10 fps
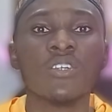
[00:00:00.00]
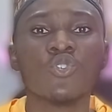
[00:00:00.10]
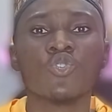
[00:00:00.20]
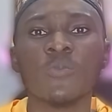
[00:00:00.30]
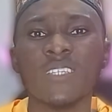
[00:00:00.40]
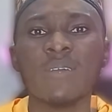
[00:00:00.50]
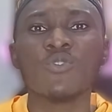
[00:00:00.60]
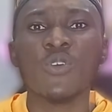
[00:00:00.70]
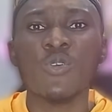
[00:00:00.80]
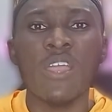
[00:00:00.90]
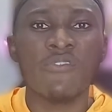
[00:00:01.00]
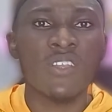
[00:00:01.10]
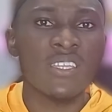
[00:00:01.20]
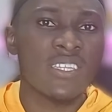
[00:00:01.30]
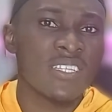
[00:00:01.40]
So sometimes when you are
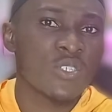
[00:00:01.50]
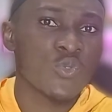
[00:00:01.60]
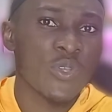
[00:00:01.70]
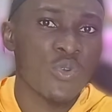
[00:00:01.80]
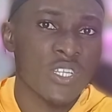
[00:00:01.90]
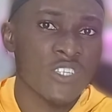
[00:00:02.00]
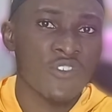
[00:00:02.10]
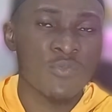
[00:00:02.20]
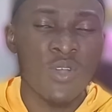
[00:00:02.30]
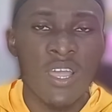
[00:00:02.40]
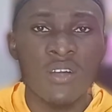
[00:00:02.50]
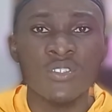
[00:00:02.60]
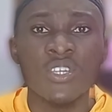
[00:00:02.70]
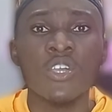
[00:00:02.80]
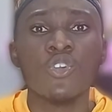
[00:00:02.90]
filling the details when you're creating Facebook
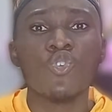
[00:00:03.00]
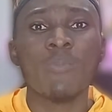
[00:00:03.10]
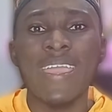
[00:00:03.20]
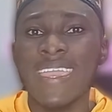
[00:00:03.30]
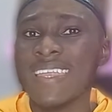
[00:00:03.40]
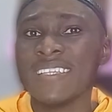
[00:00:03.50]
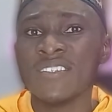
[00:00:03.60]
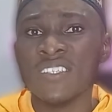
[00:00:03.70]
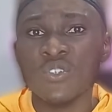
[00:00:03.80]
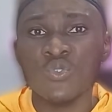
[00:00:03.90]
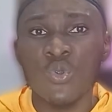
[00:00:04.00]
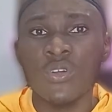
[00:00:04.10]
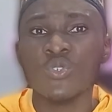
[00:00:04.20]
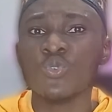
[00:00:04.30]
account, you might get these details wrong.